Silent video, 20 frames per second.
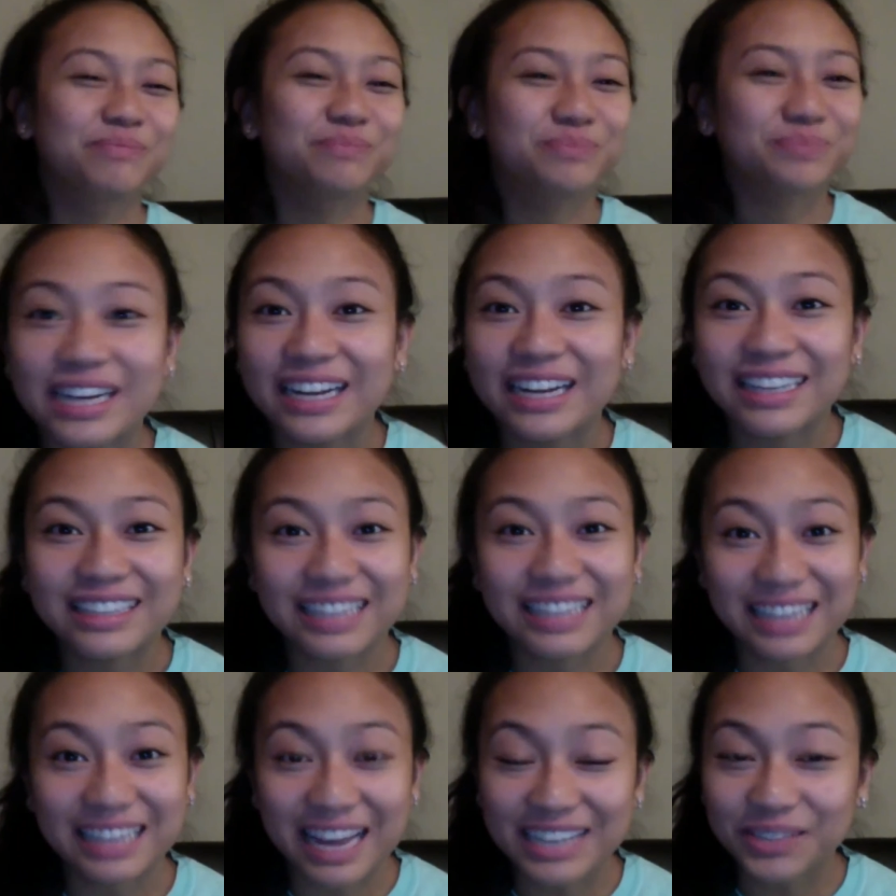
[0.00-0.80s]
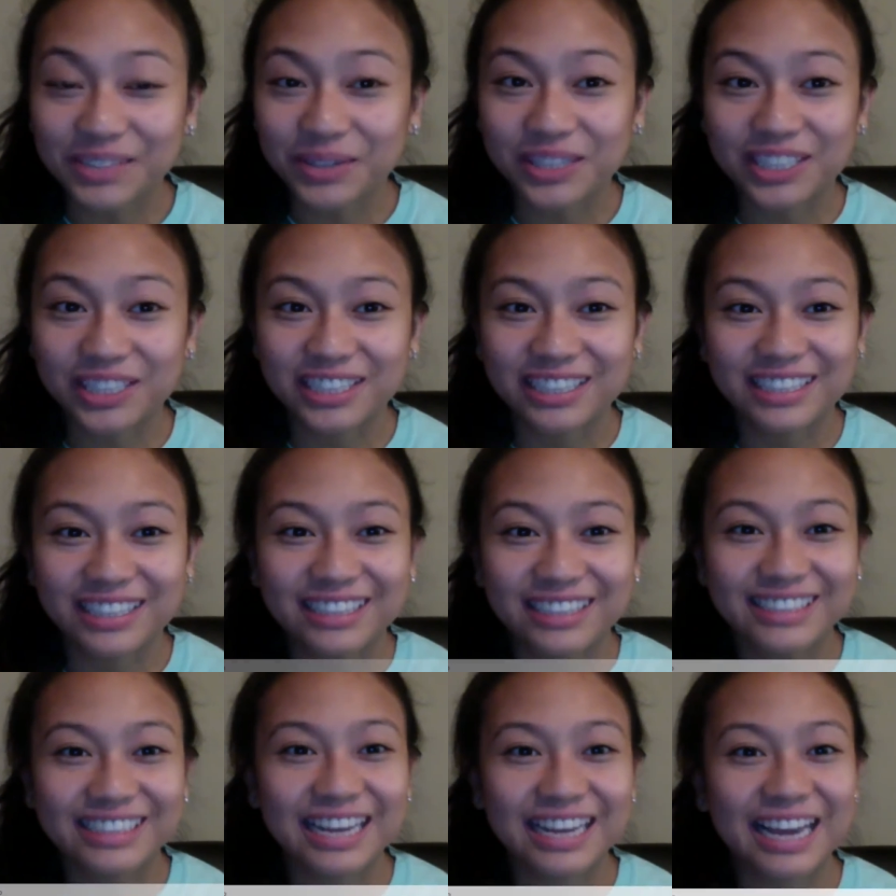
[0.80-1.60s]
And the last question
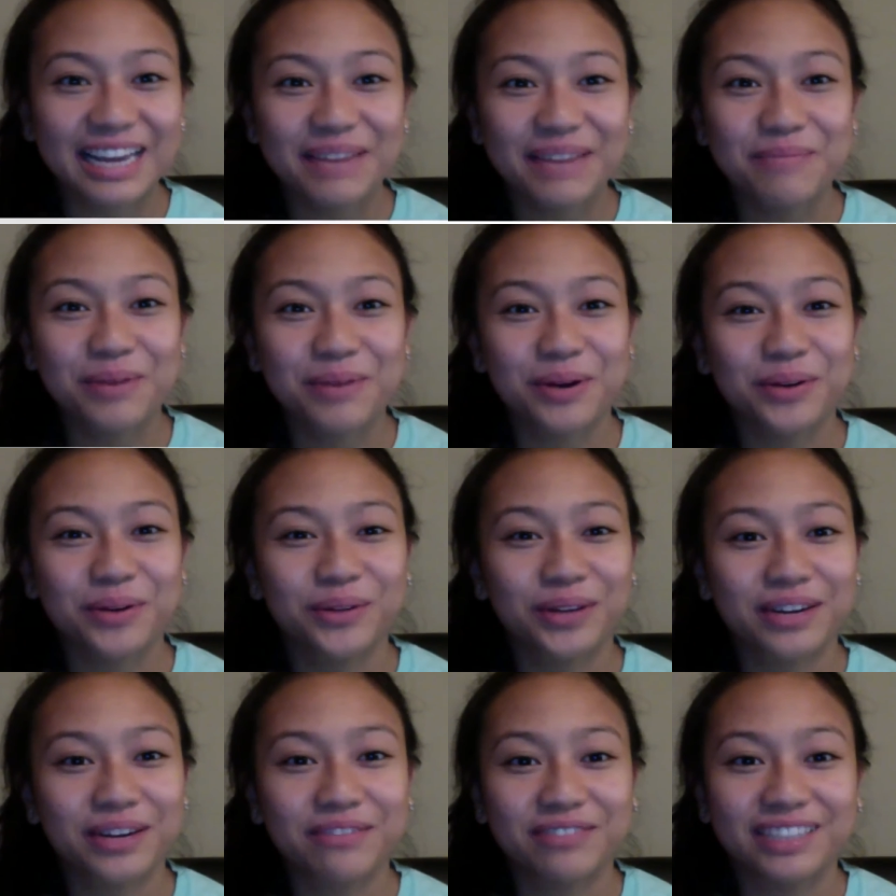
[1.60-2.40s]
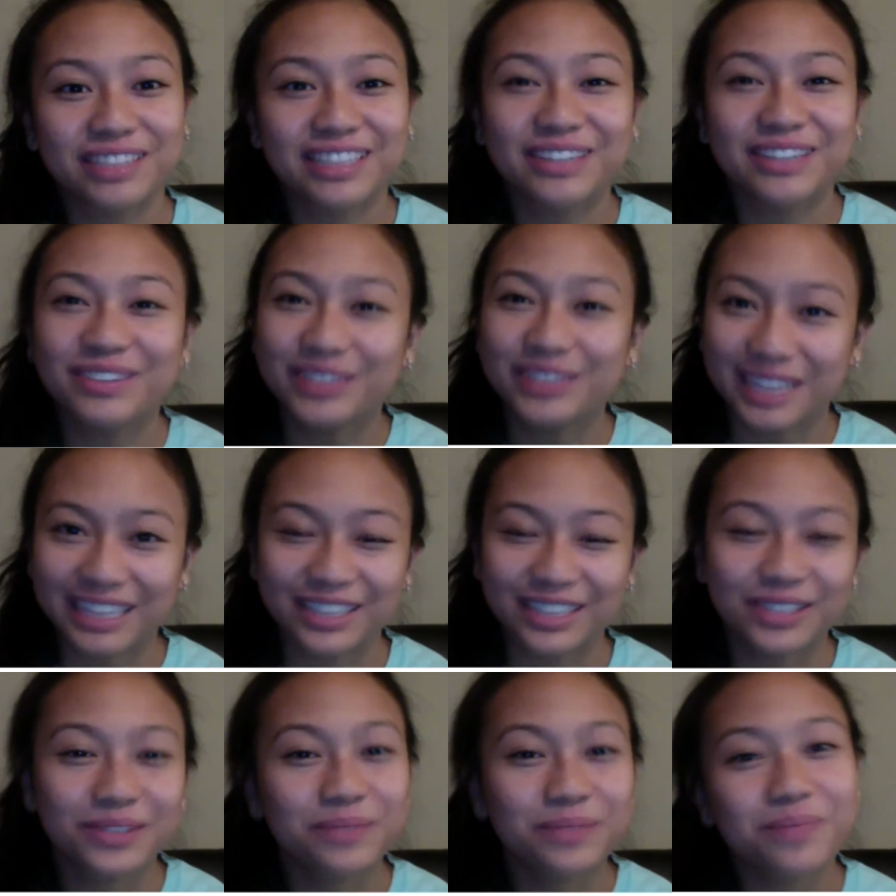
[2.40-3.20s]
is, hey Mo, great video,
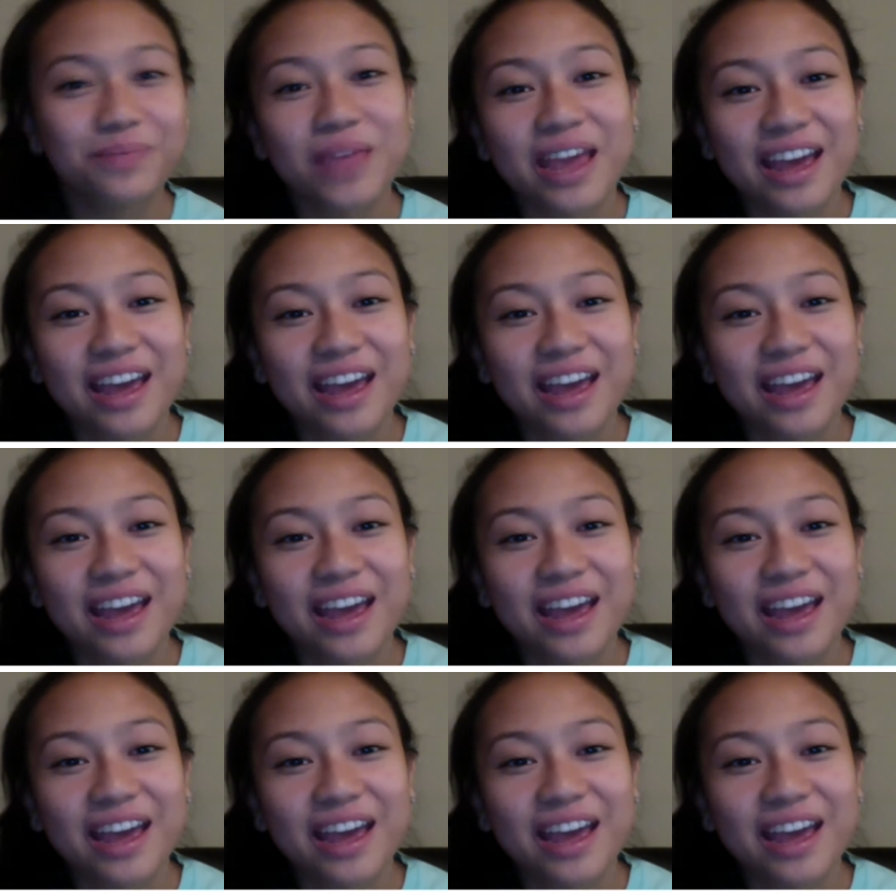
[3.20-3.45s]
thank you.